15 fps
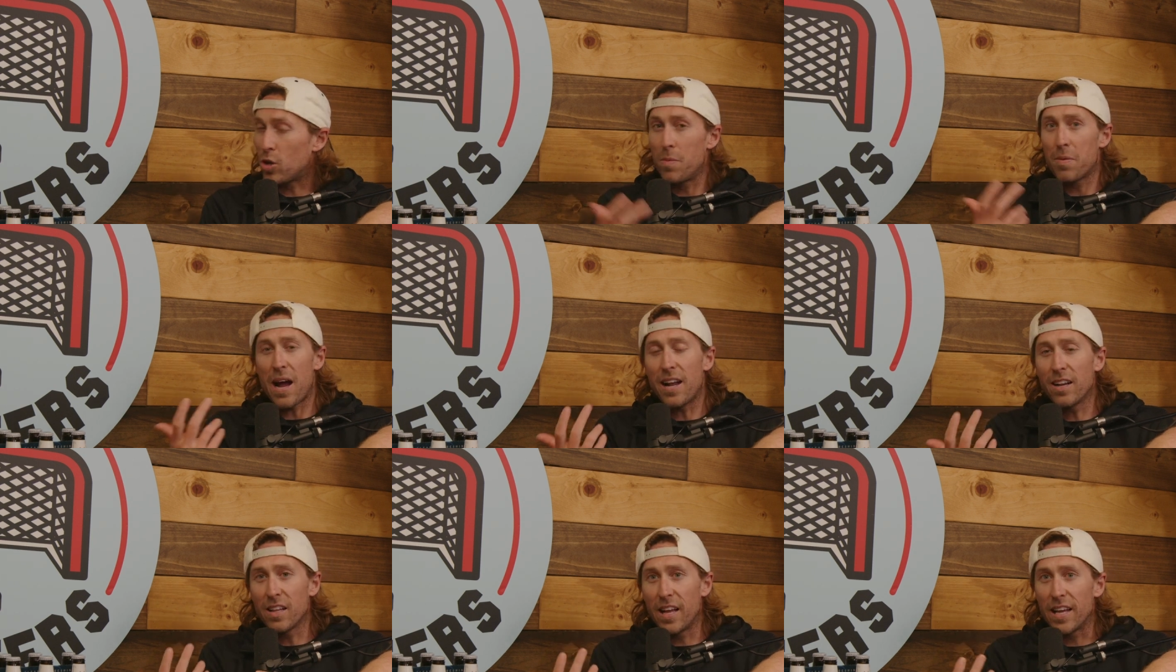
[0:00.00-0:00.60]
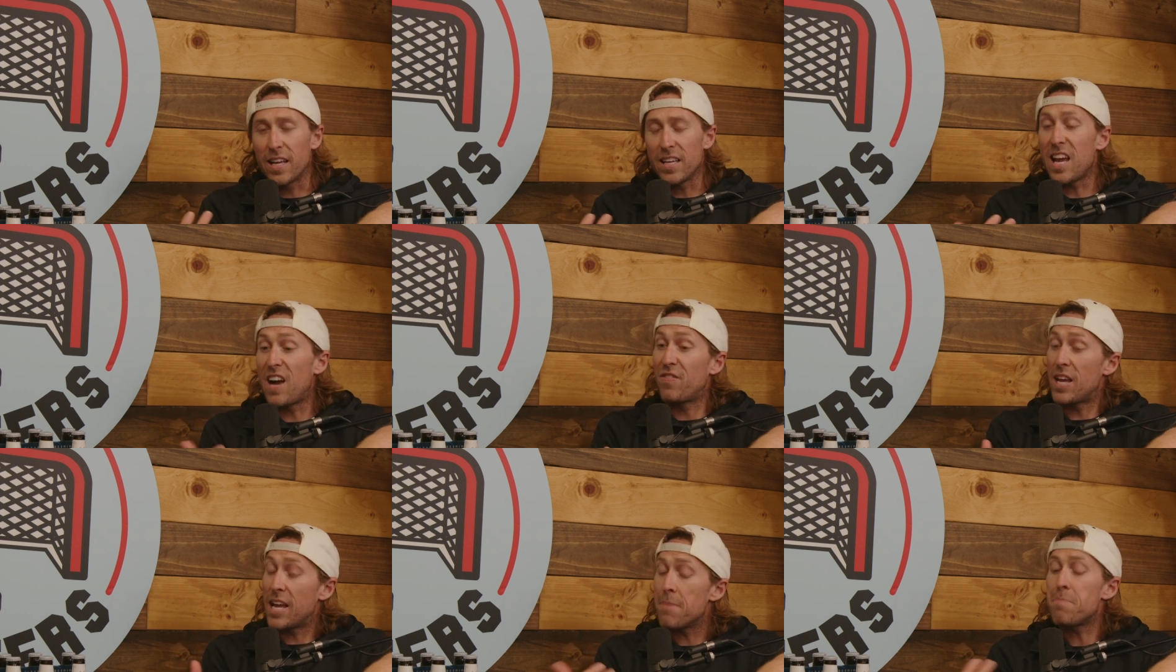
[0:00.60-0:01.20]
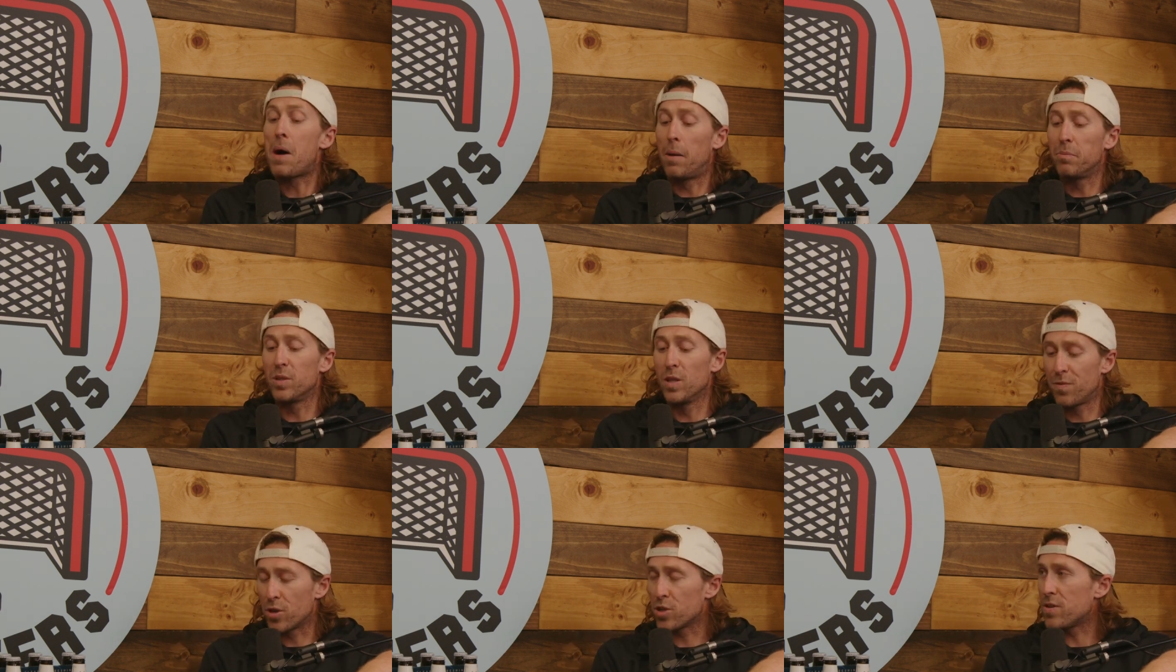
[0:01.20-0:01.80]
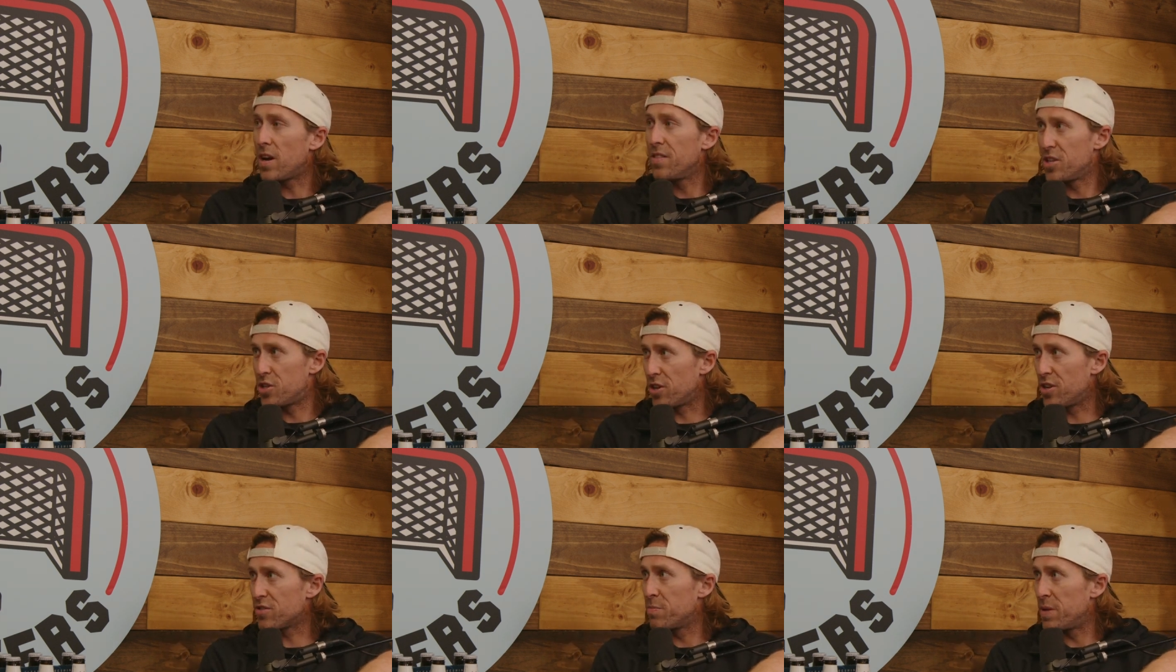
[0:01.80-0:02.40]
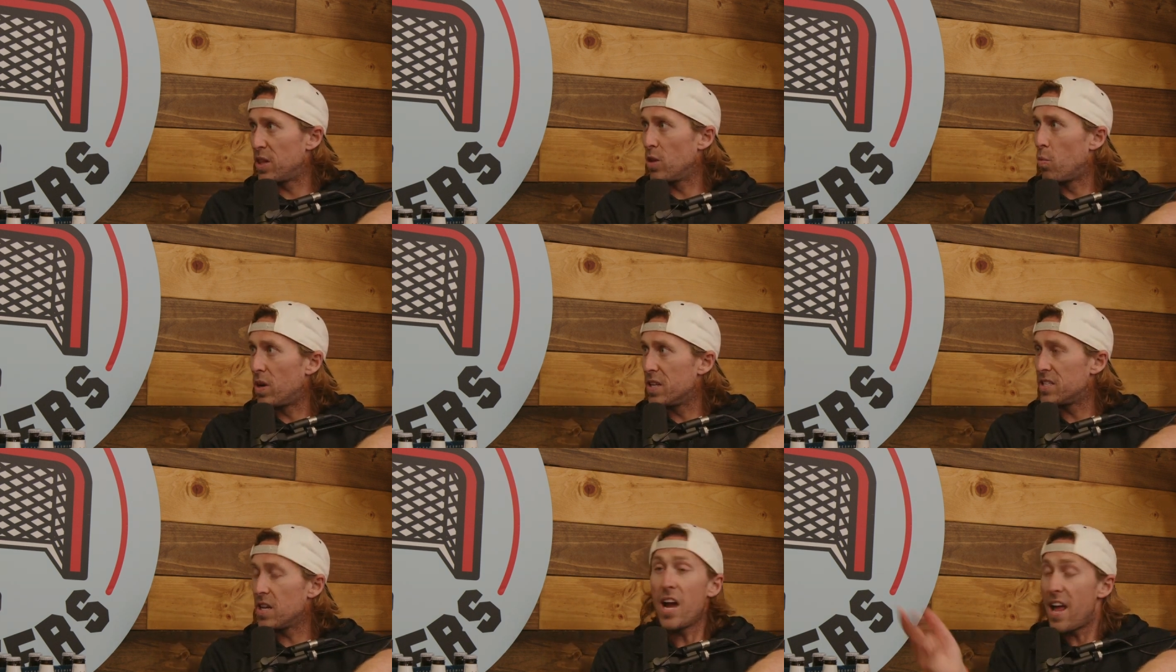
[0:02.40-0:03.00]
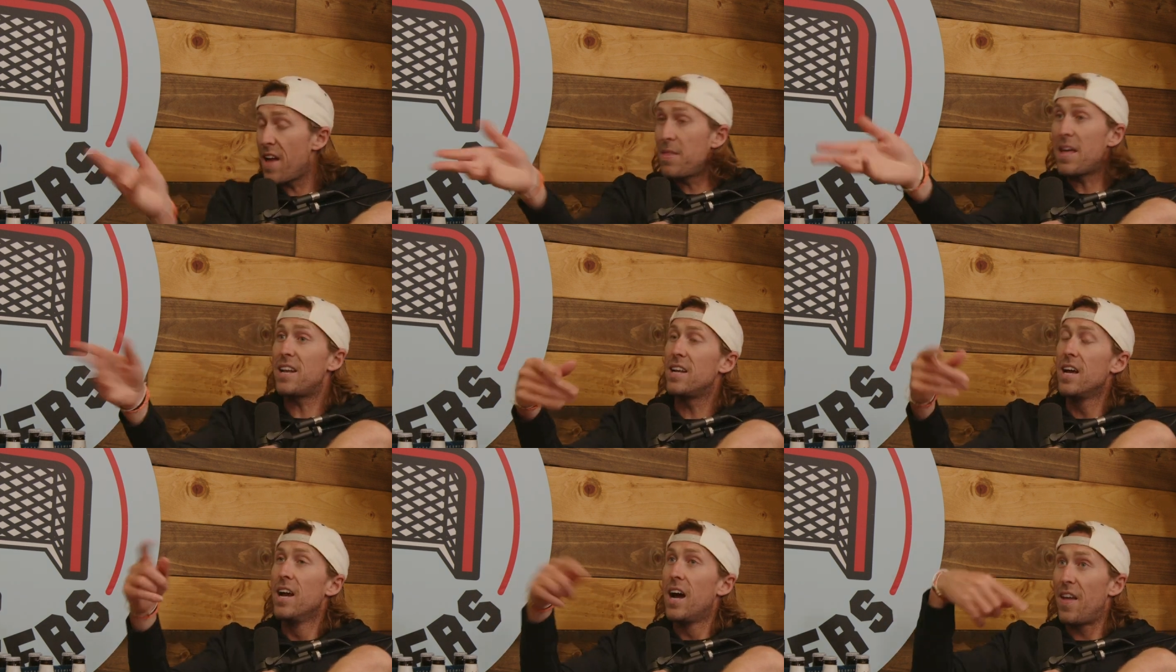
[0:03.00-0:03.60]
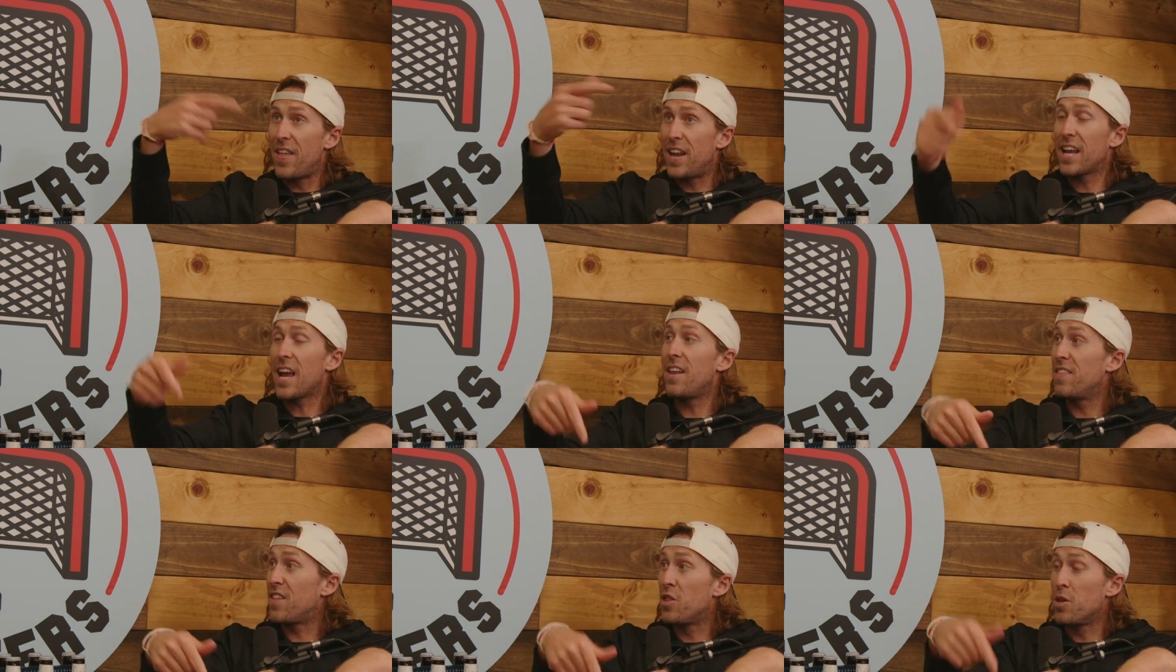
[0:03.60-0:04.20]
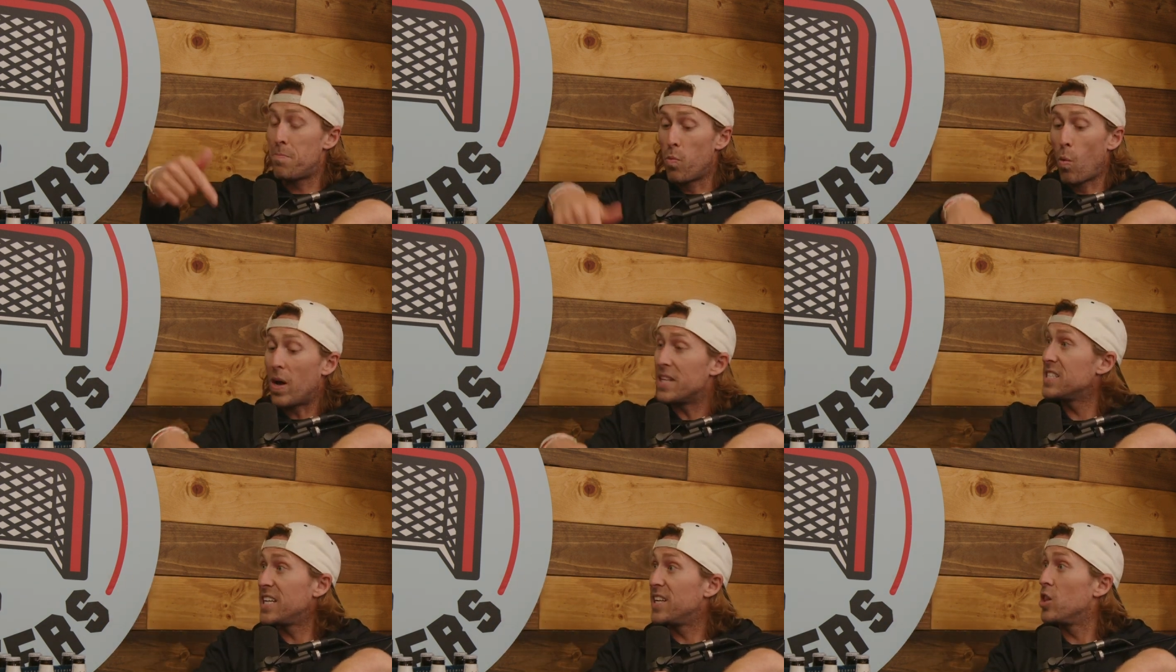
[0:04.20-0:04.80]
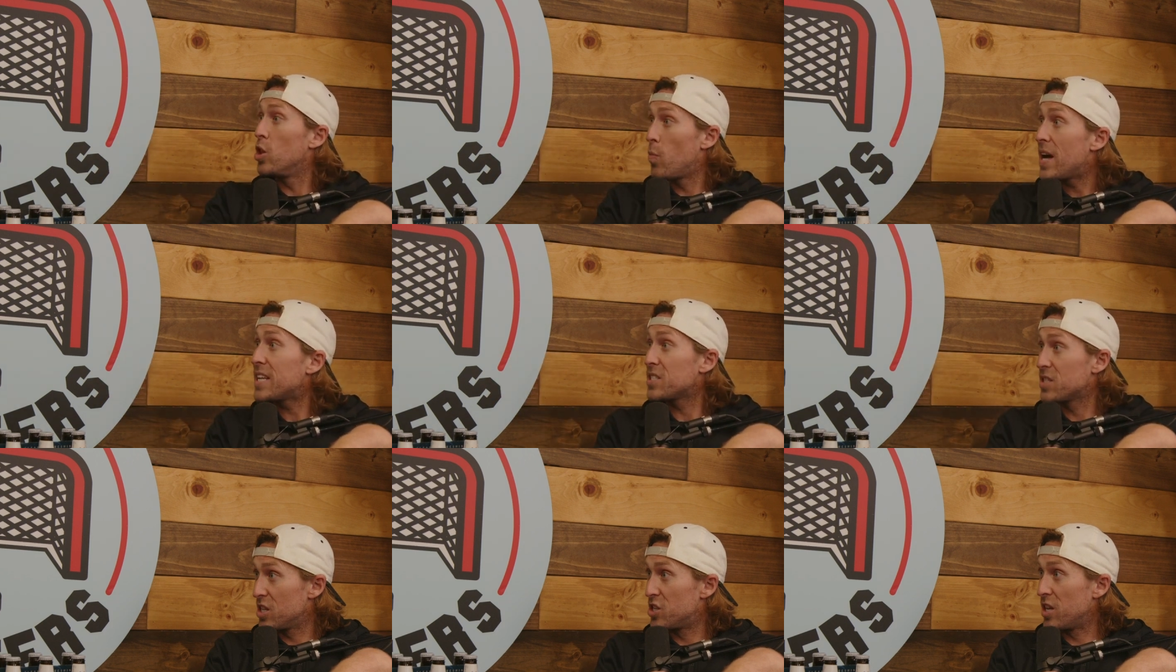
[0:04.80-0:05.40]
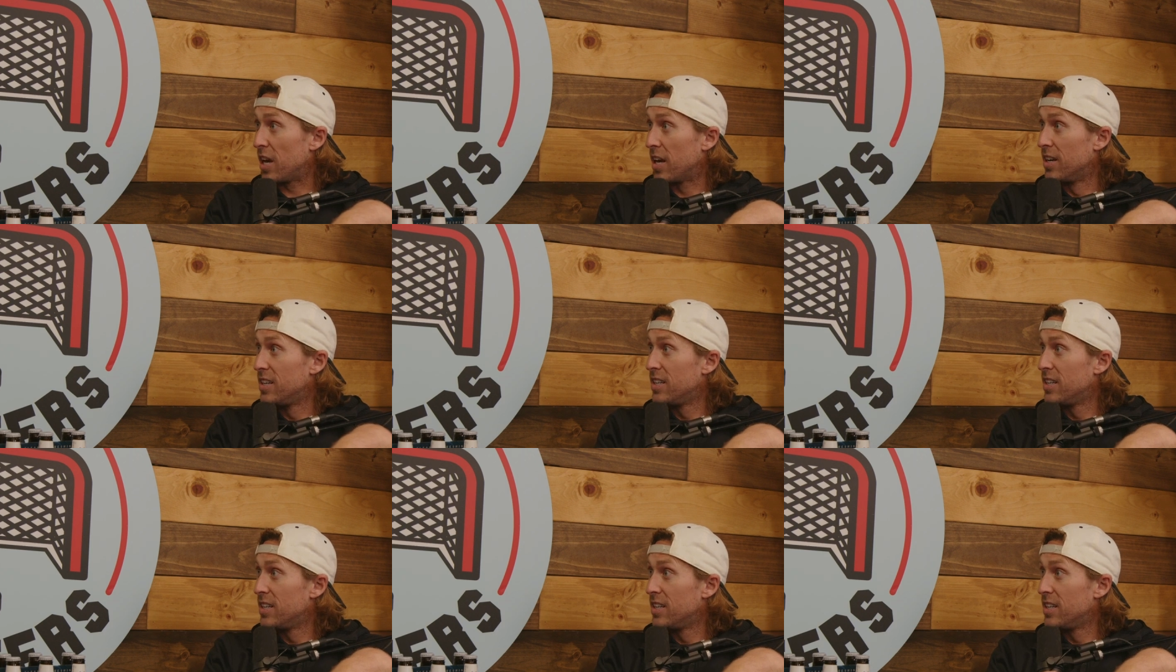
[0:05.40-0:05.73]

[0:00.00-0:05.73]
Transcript: So I'm kind of like, if they get pumped in the first round this year for being the 1 seed, and then again, they're the 1 seed in the West this year.